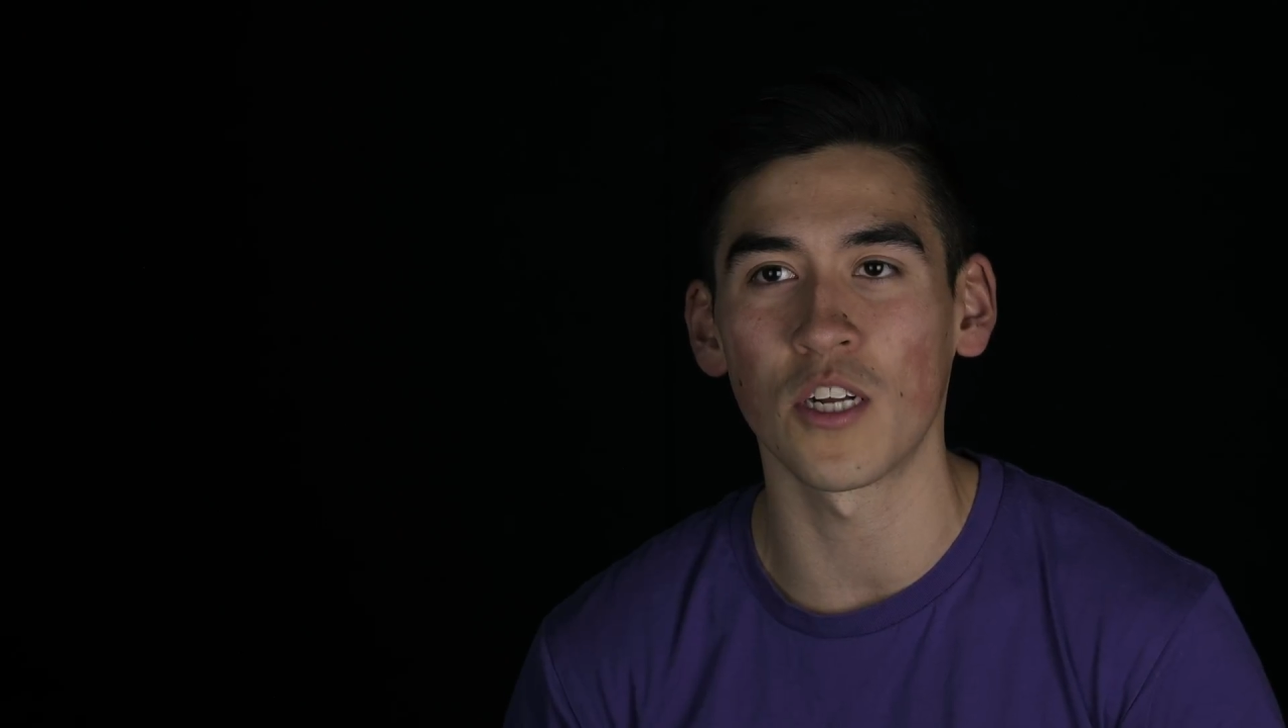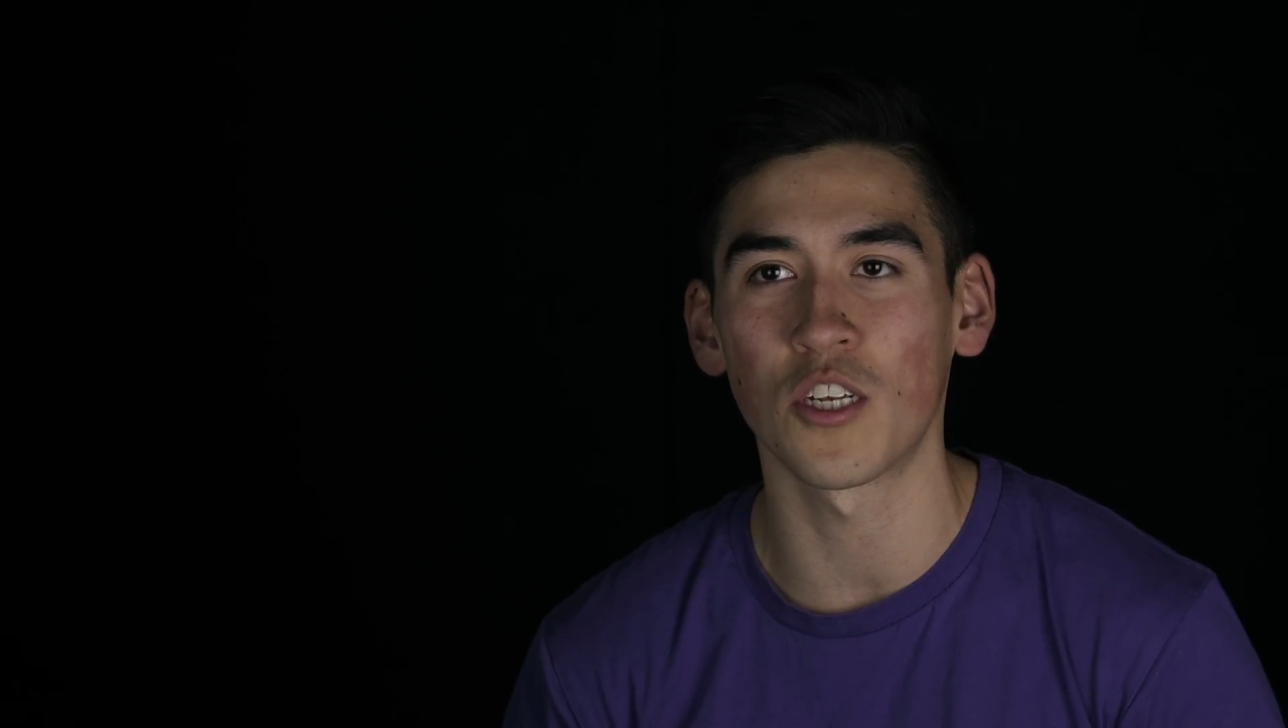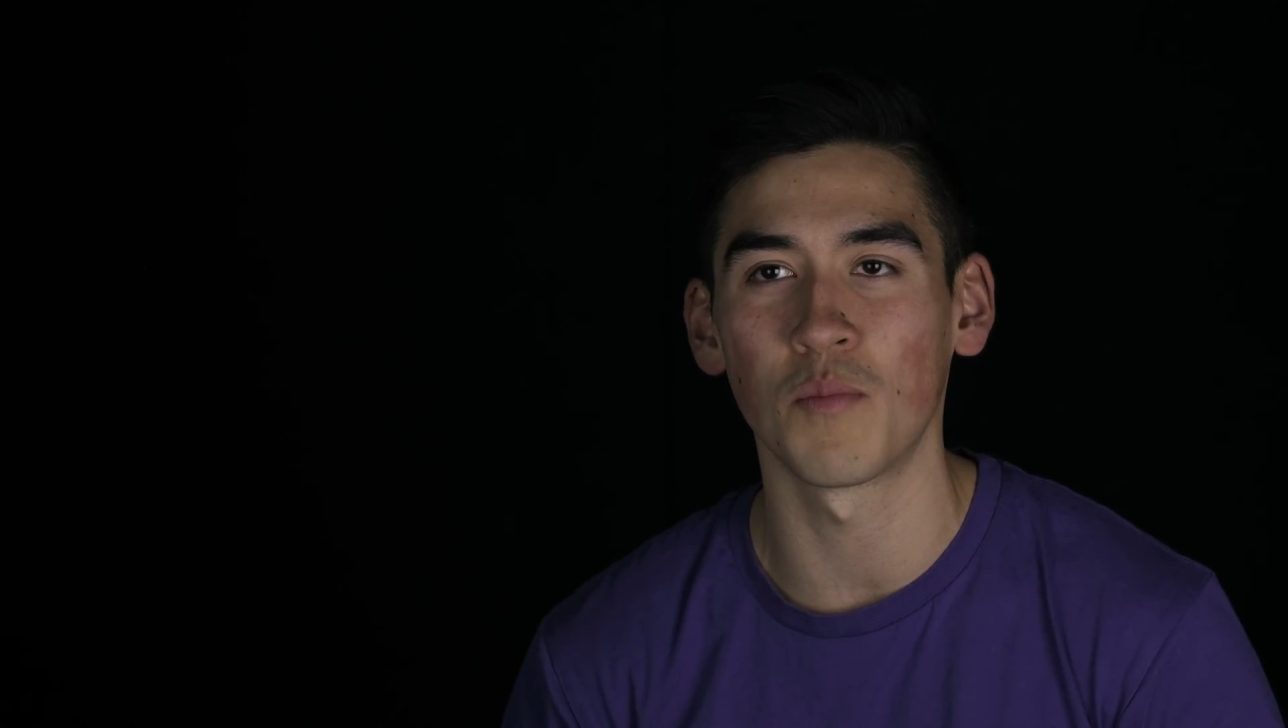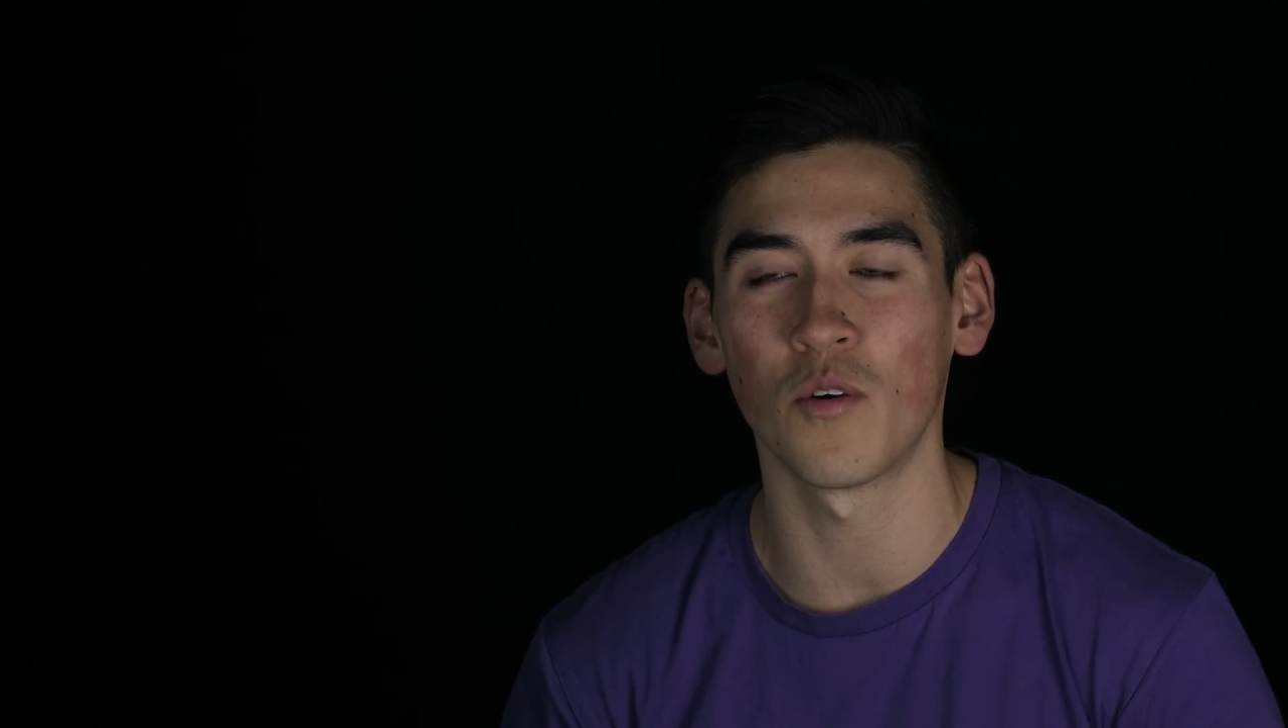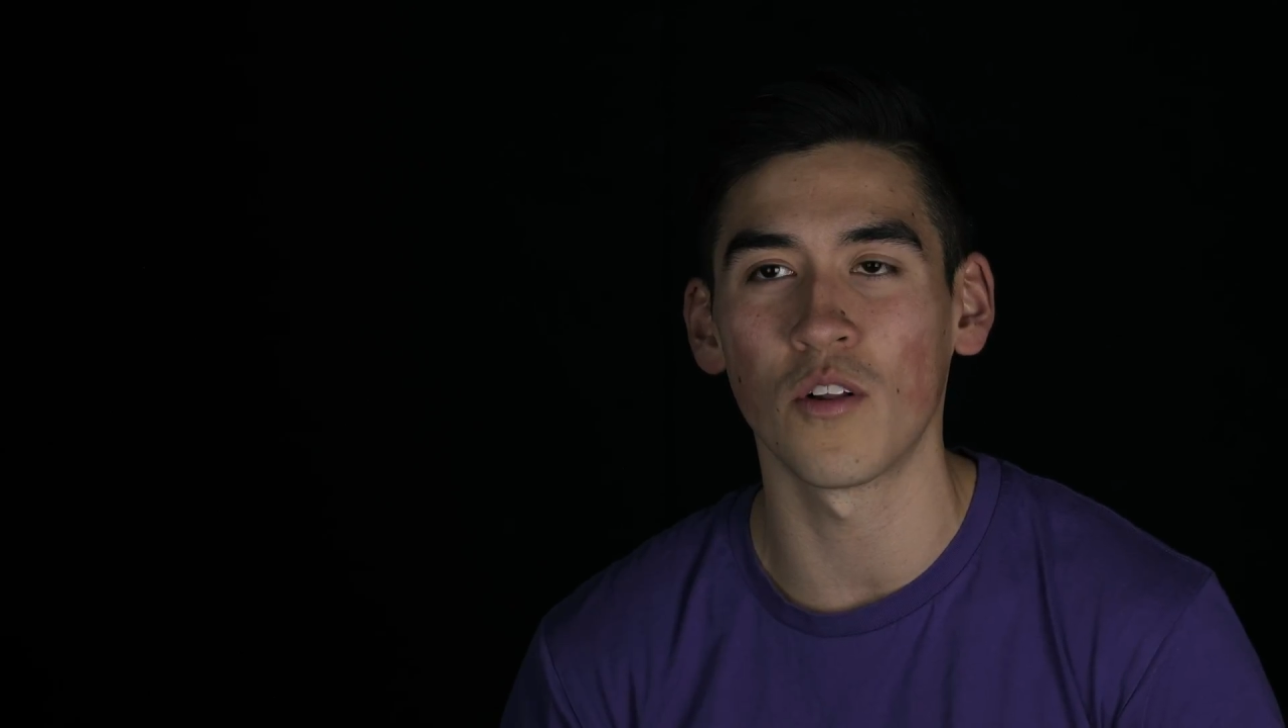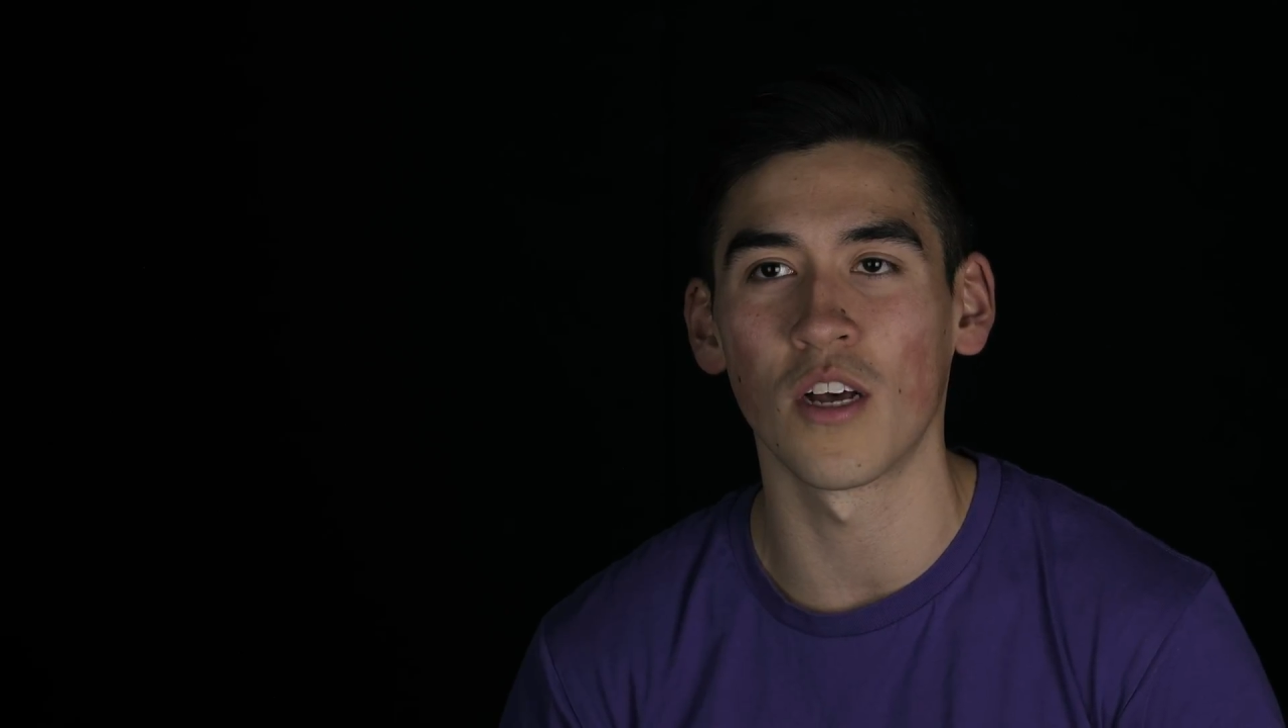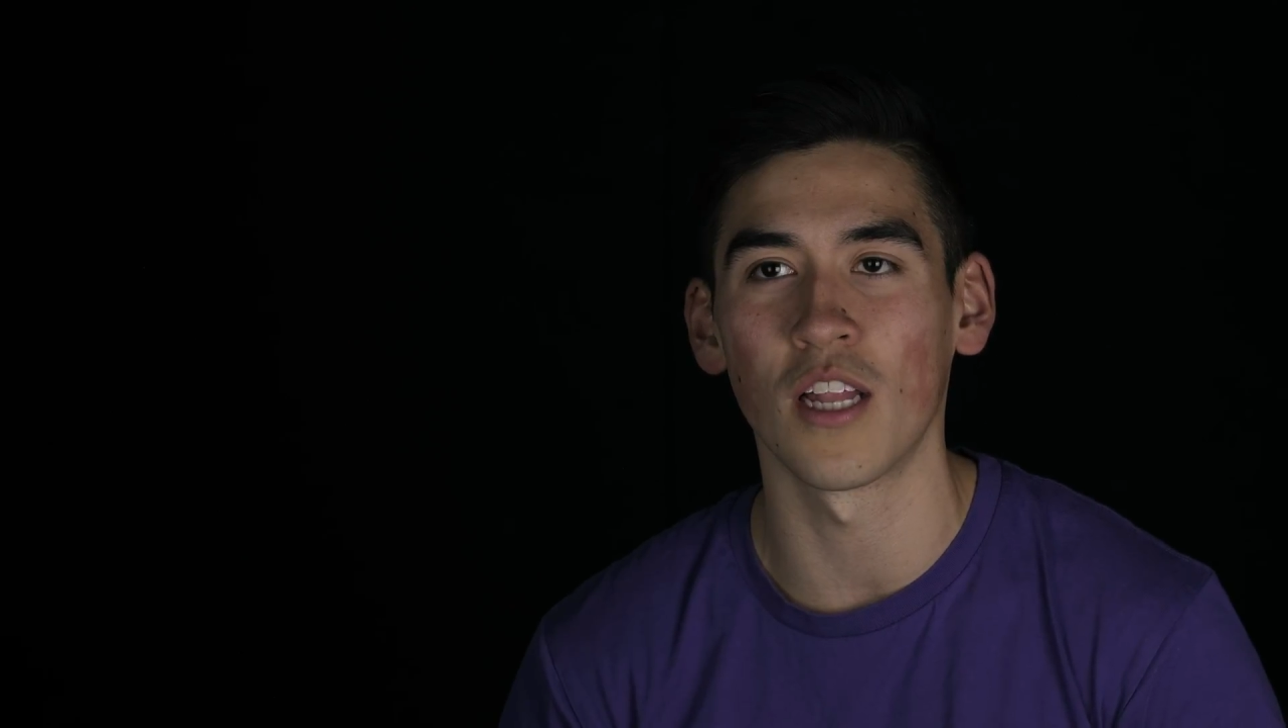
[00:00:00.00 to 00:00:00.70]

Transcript: smaller